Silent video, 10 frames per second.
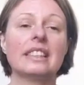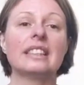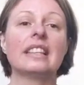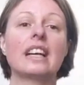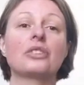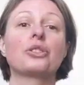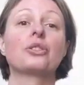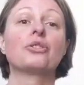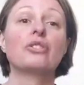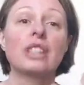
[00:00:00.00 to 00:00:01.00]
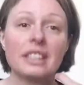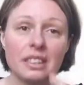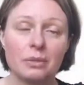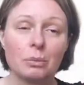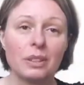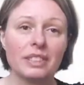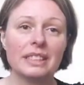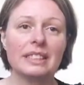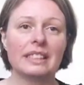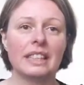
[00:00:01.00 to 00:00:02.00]
the natural rhythm
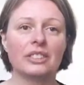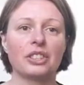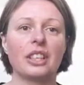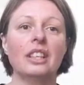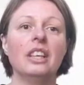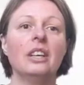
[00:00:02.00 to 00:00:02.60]
within the nature,